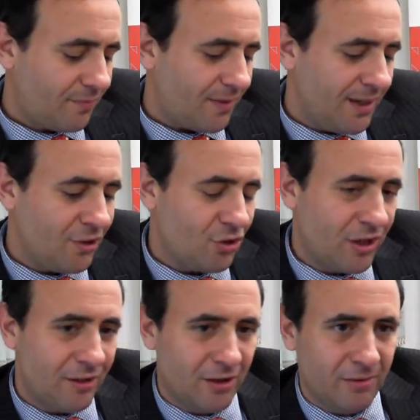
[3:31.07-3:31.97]
in
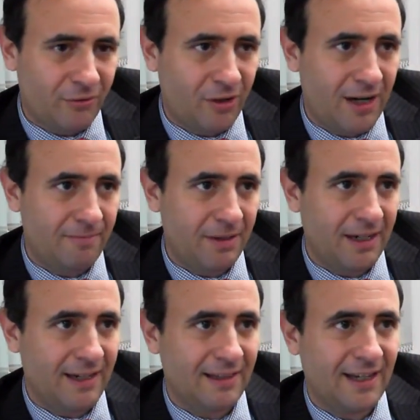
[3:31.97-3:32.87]
general, before I
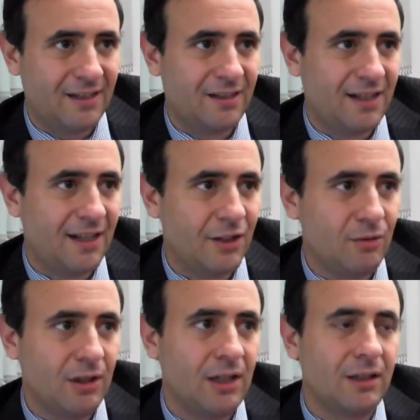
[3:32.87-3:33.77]
begin, I'd like to tell
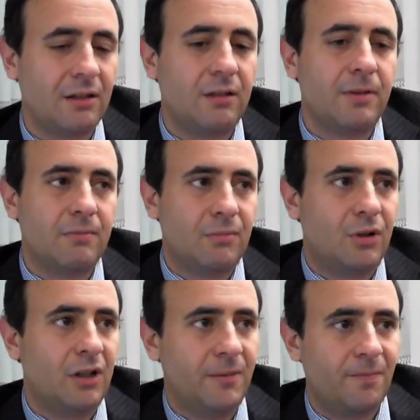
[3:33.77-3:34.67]
you a little bit
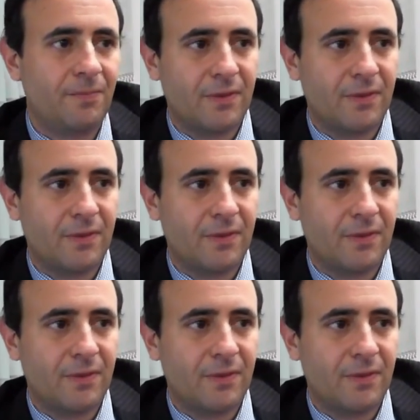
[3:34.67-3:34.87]
more